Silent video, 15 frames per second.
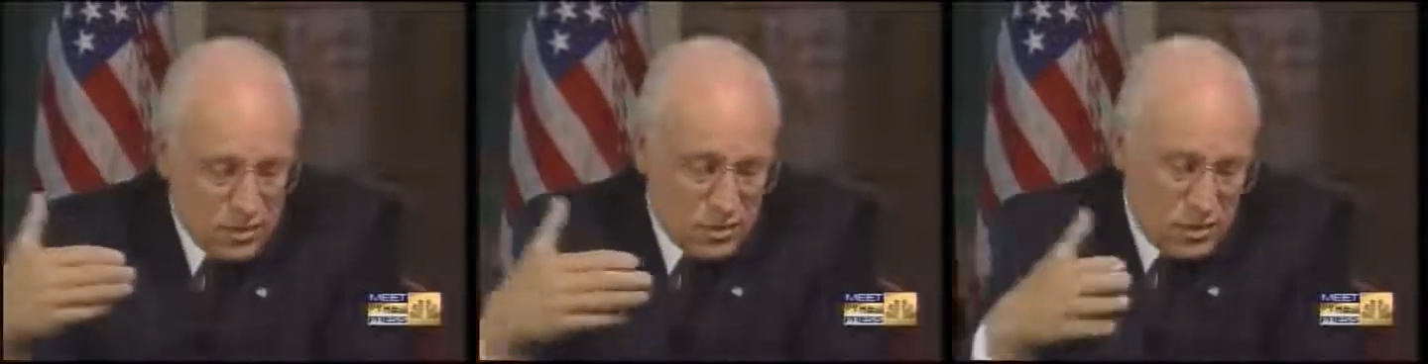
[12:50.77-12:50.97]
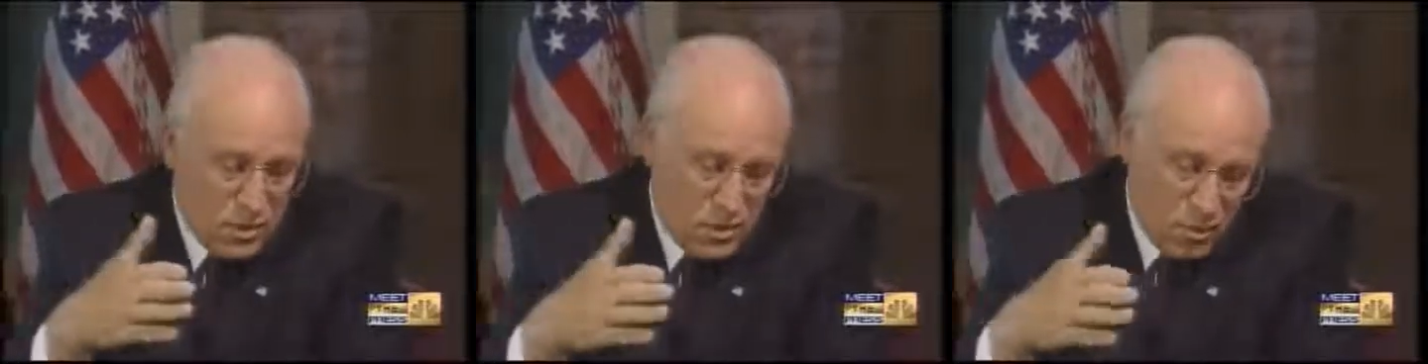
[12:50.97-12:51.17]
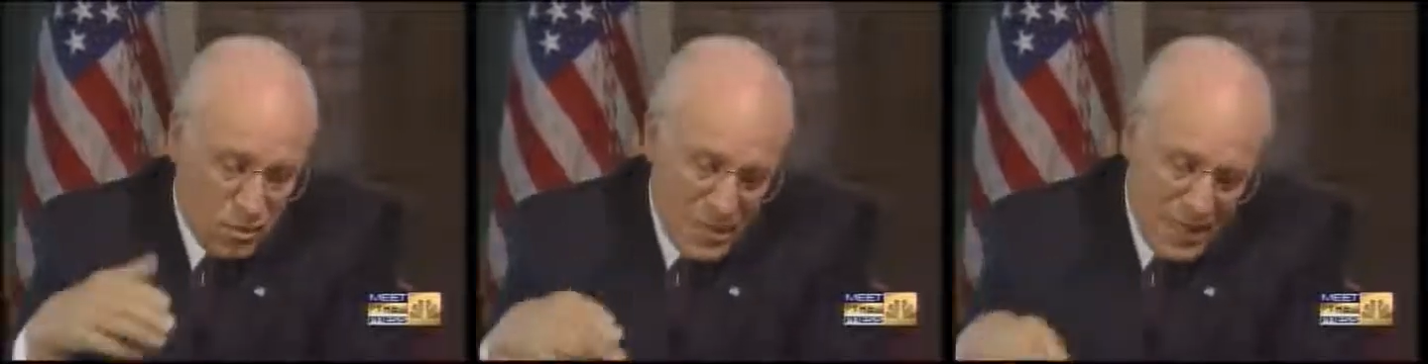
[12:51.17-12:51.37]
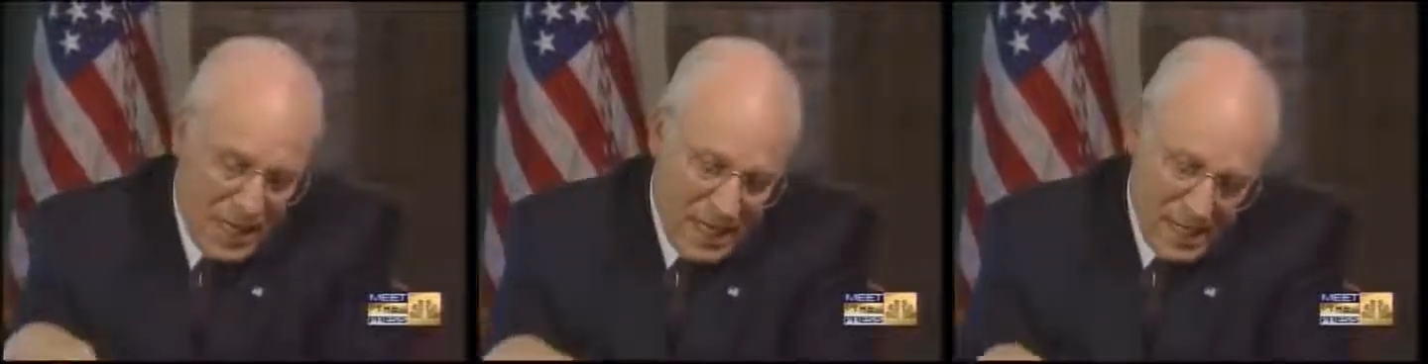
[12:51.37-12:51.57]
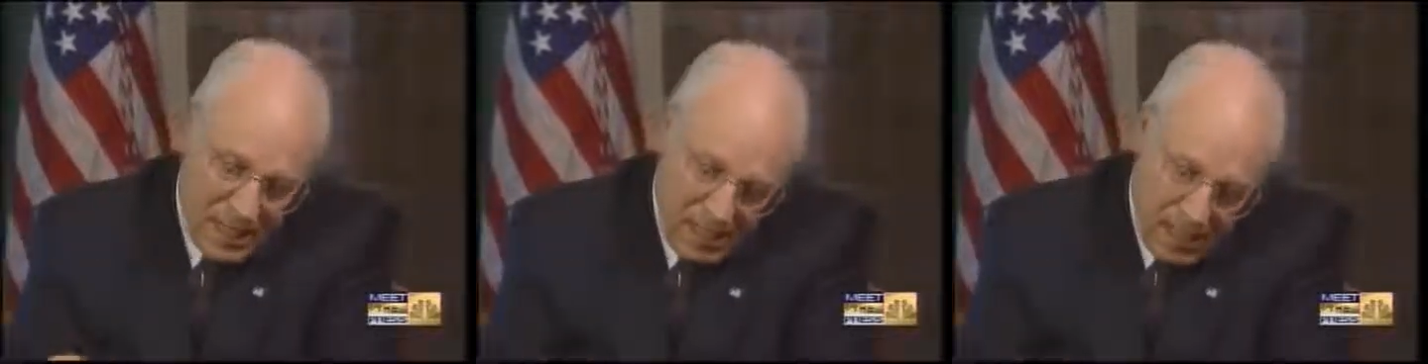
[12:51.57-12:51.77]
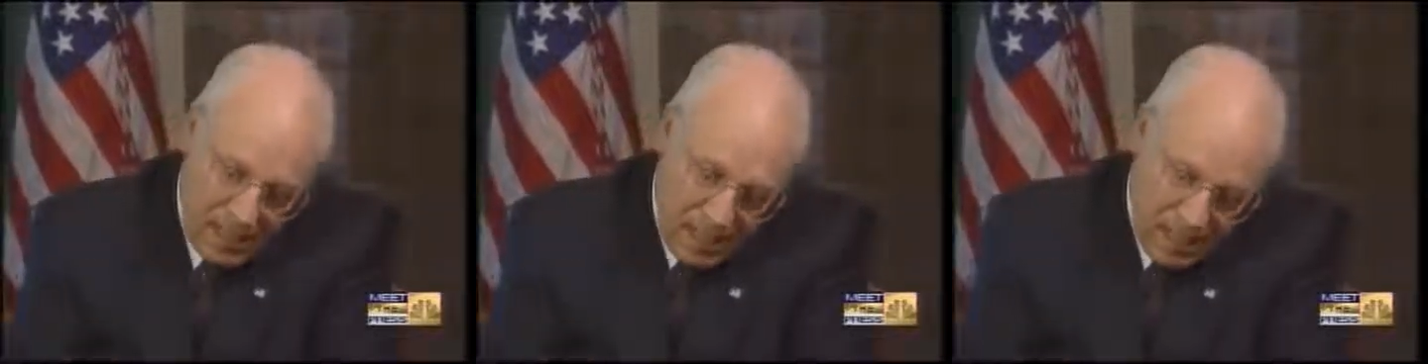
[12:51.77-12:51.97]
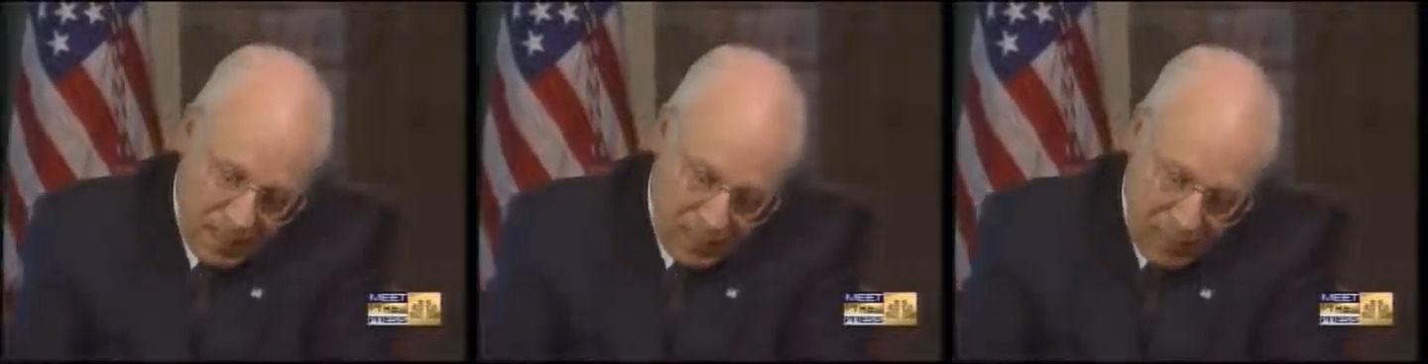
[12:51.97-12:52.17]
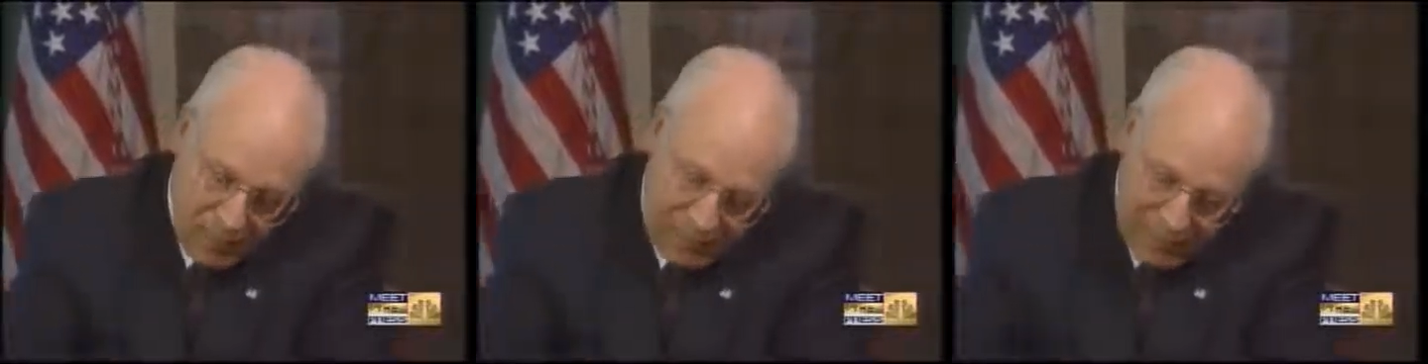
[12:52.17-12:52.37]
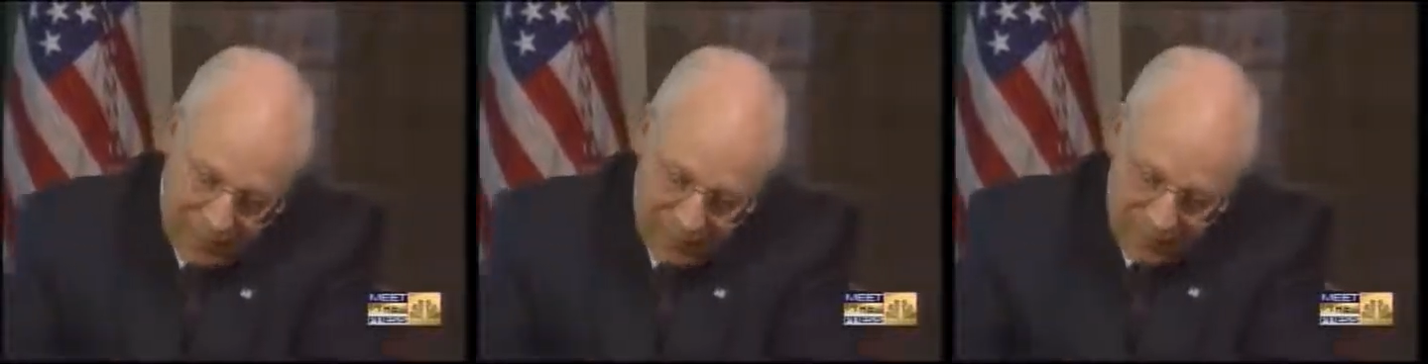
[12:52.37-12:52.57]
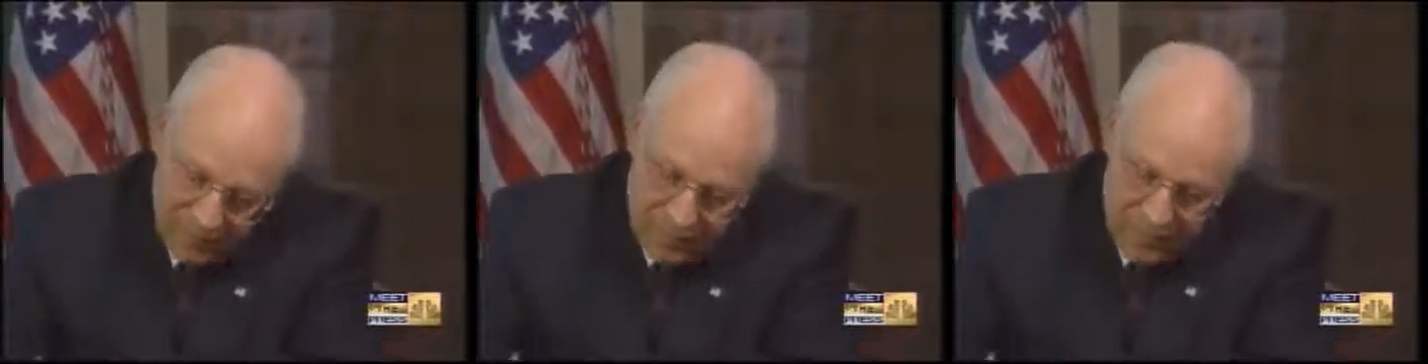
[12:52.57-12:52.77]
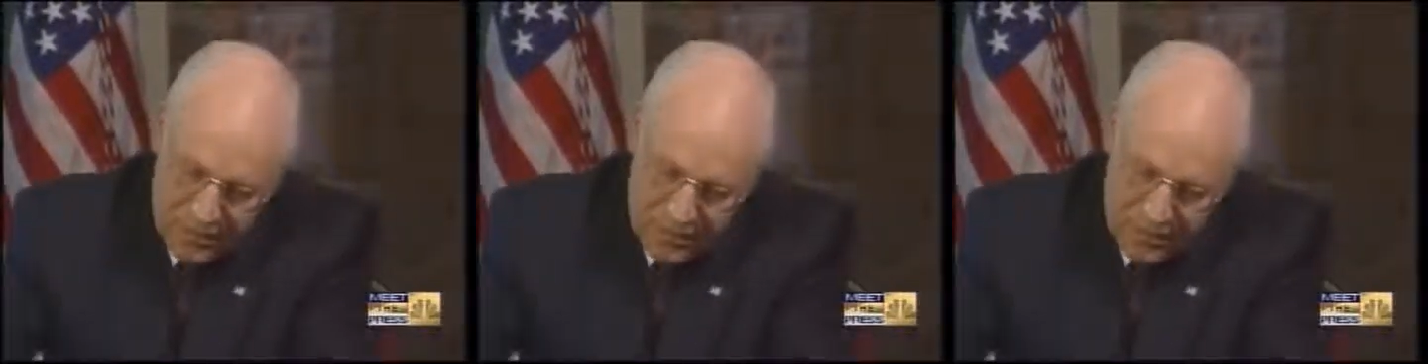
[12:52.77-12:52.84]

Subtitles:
turned away and we think flew a